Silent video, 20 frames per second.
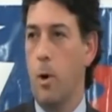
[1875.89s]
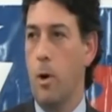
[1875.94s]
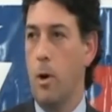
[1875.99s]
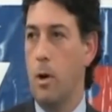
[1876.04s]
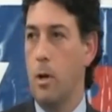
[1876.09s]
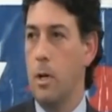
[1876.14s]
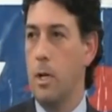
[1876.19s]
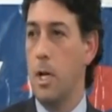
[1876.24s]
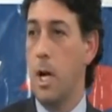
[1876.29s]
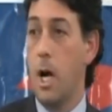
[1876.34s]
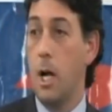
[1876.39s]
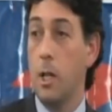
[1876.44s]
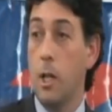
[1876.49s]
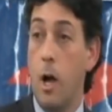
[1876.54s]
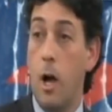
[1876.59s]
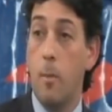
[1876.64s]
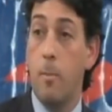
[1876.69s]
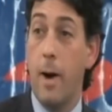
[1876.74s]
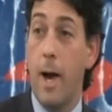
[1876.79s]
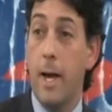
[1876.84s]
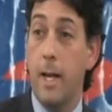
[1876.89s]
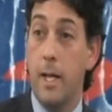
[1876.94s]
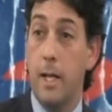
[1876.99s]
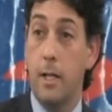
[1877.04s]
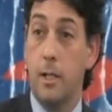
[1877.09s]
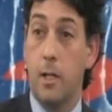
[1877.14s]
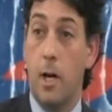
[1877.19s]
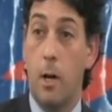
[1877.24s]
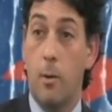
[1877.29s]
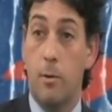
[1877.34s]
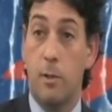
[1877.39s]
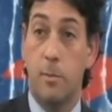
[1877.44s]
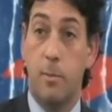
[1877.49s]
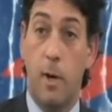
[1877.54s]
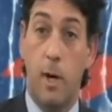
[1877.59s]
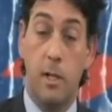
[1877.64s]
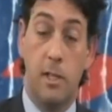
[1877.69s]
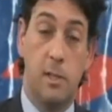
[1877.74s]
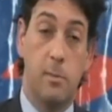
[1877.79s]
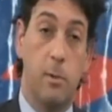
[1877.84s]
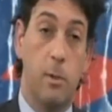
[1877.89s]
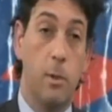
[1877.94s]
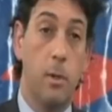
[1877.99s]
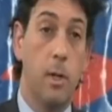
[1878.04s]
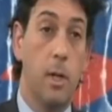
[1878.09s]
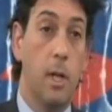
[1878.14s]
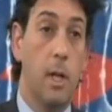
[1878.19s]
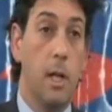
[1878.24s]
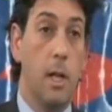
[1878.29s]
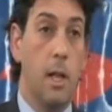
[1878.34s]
are not law abiding, not responsible,